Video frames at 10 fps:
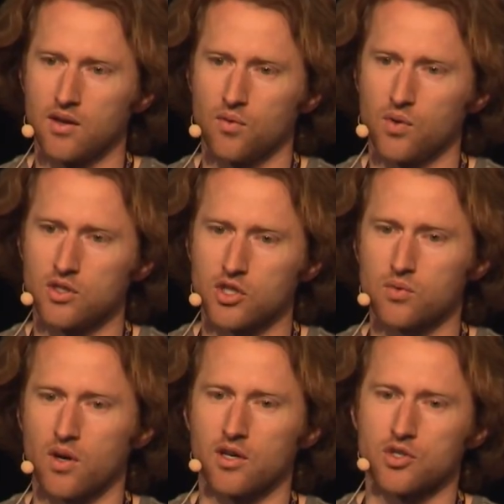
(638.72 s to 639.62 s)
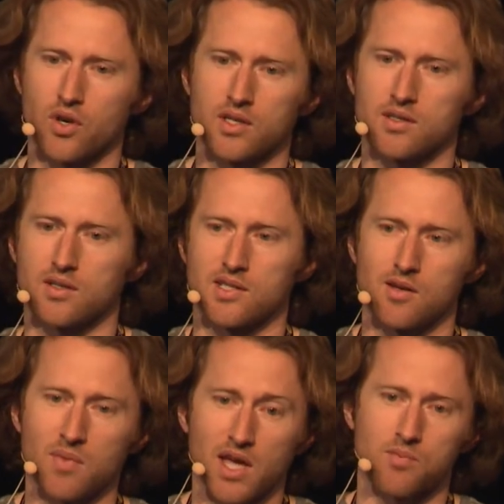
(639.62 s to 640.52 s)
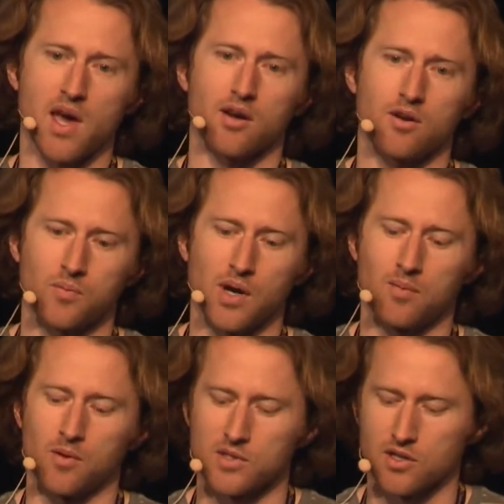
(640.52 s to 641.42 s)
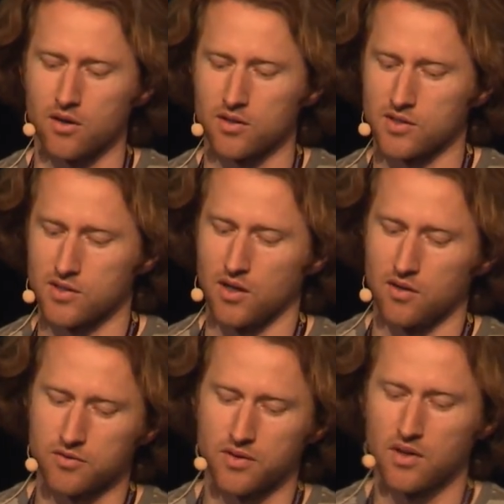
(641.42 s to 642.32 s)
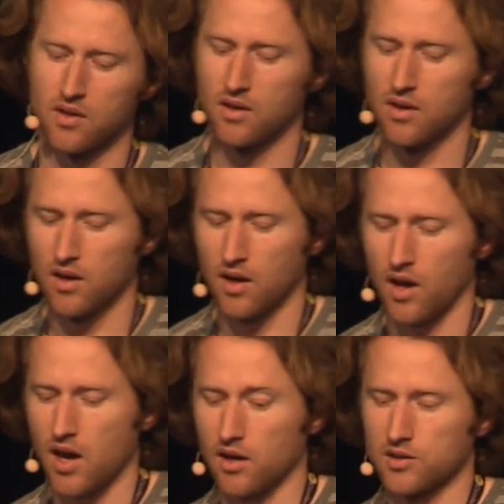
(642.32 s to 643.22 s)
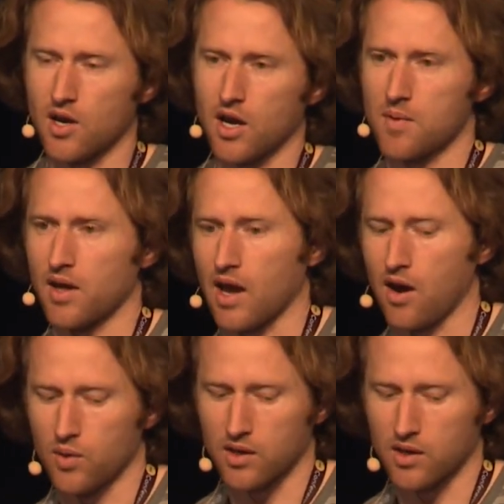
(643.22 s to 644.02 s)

we just want to trust that some mathematical problem is hard to solve. And I'll talk about how we